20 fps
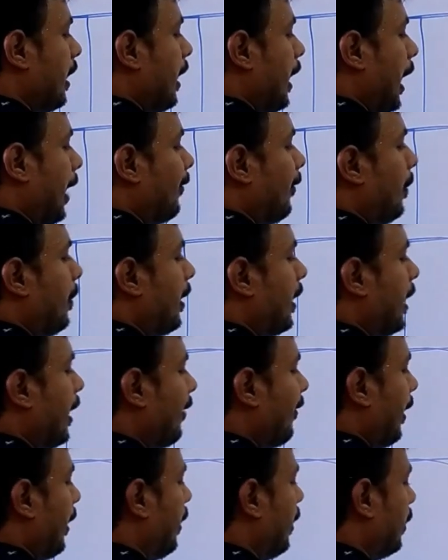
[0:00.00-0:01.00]
it will be
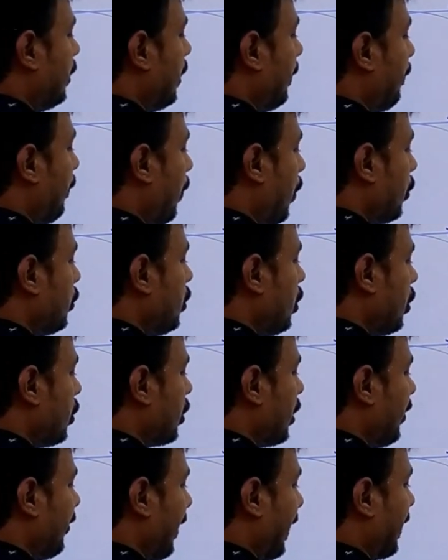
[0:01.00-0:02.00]
given the
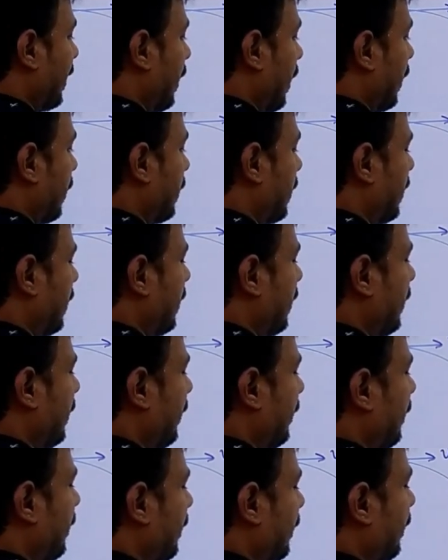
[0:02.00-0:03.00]
position vectors.
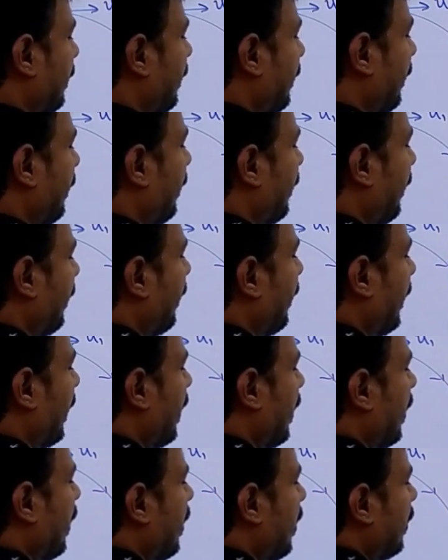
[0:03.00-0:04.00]

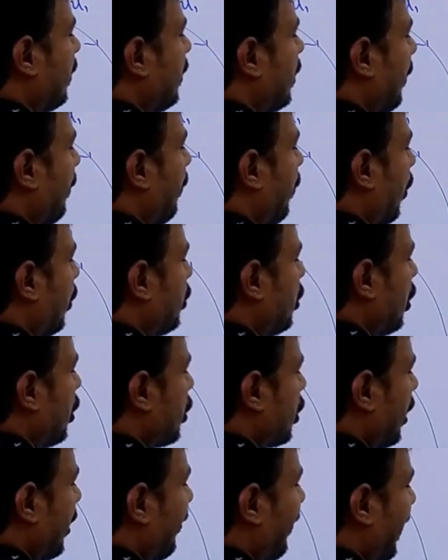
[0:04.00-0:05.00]
The
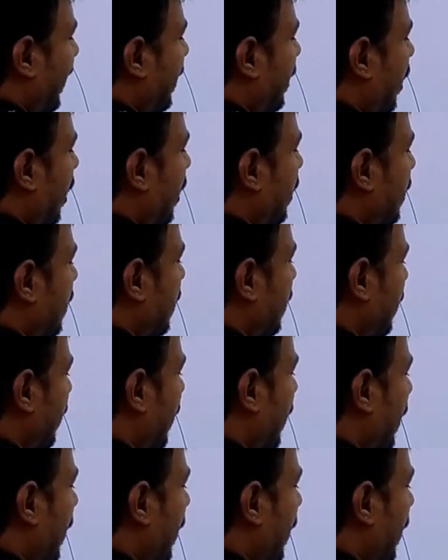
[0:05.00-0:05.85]
position vectors